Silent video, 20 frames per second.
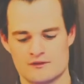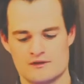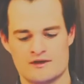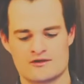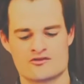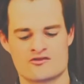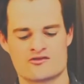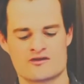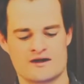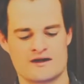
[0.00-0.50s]
I
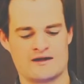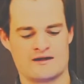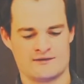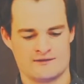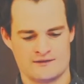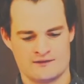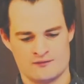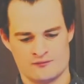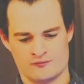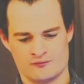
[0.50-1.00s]
just gotta,
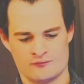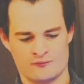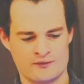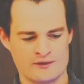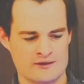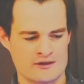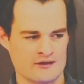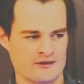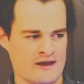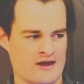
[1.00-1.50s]

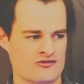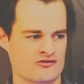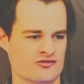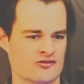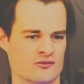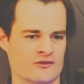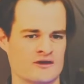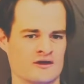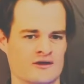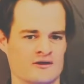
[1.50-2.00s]
we go, last
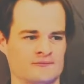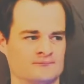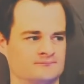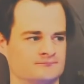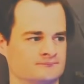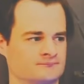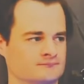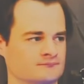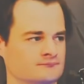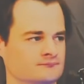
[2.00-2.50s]
joke here.
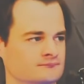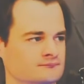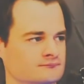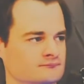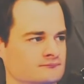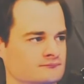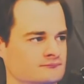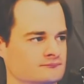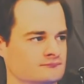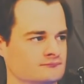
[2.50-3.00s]

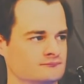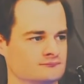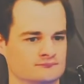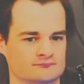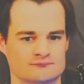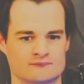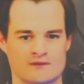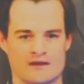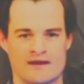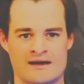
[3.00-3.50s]

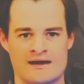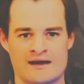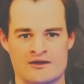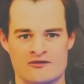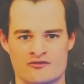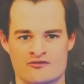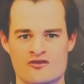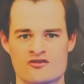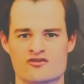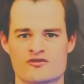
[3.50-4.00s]

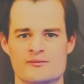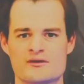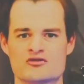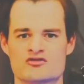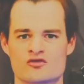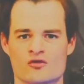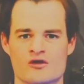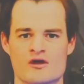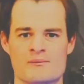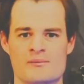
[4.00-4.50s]
And this could be a
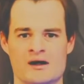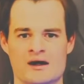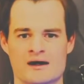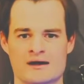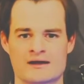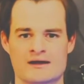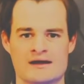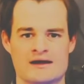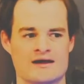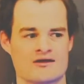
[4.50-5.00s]
shorter
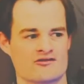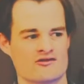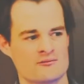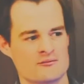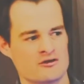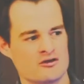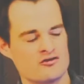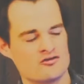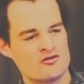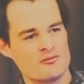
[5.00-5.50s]
podcast. I'm
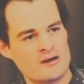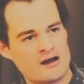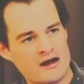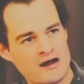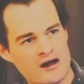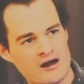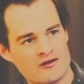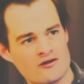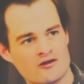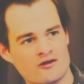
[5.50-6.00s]
gonna do my
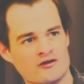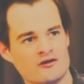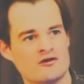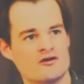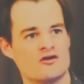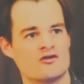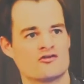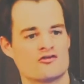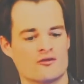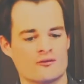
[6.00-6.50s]
other.
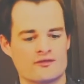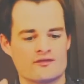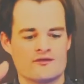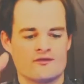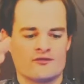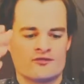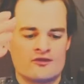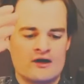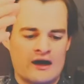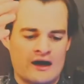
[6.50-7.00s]
So
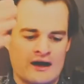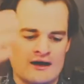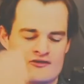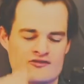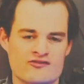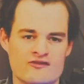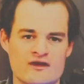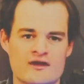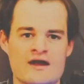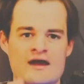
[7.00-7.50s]
I
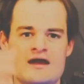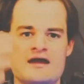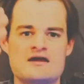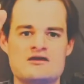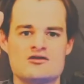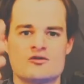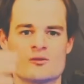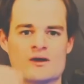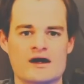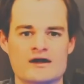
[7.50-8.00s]
said, hey,
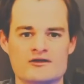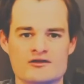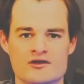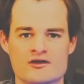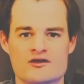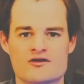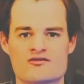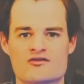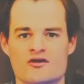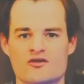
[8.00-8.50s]
Uriah, you're
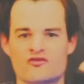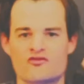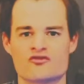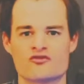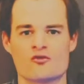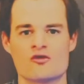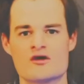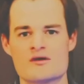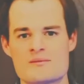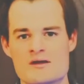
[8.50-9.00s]
gonna tell a
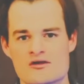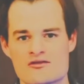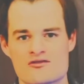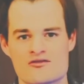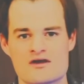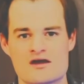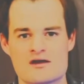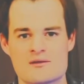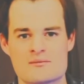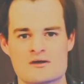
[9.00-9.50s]
story about
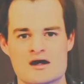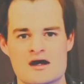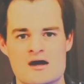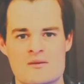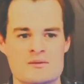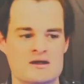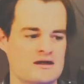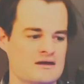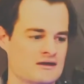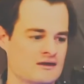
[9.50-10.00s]
stand up
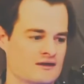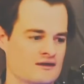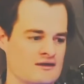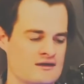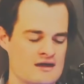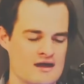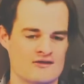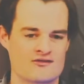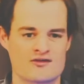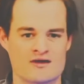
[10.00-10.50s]
comedy?
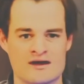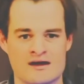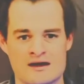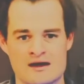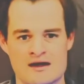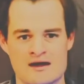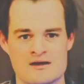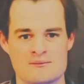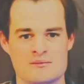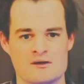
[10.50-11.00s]
Yes, I
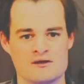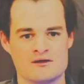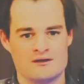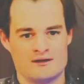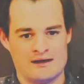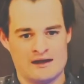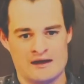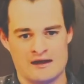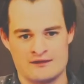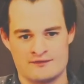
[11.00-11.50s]
am.
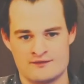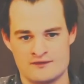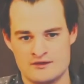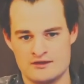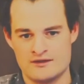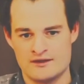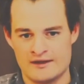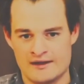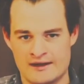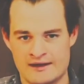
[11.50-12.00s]
At
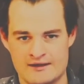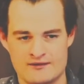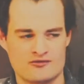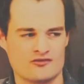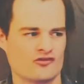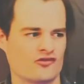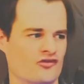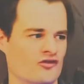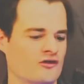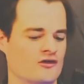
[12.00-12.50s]
the
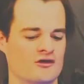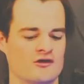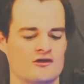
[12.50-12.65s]
end.